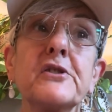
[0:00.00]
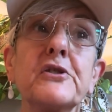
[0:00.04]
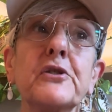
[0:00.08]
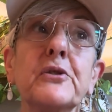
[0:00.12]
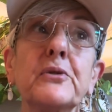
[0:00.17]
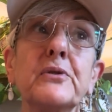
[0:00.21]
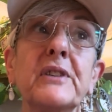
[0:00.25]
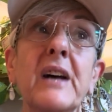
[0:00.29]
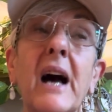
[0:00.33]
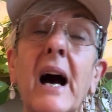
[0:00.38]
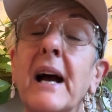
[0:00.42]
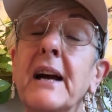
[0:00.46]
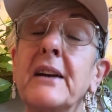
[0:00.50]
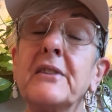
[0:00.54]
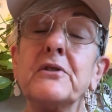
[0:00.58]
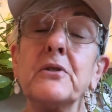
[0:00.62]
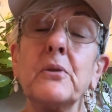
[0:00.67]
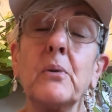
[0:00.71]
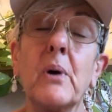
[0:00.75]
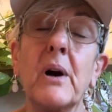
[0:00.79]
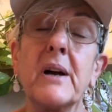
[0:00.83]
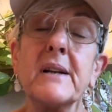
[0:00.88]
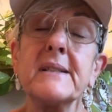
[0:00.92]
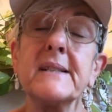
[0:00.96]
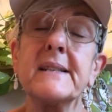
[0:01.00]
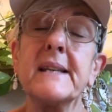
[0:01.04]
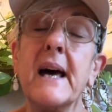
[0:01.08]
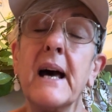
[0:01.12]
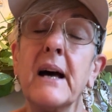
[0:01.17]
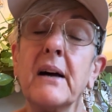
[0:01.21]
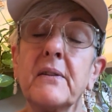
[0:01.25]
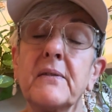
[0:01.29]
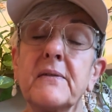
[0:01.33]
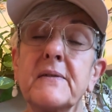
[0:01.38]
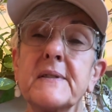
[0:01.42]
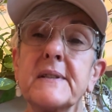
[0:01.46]
to die to
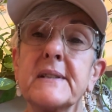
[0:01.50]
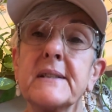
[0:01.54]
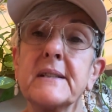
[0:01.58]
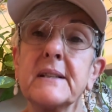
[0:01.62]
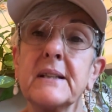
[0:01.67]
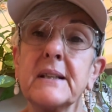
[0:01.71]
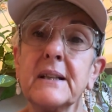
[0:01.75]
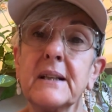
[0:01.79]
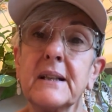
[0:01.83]
ourselves.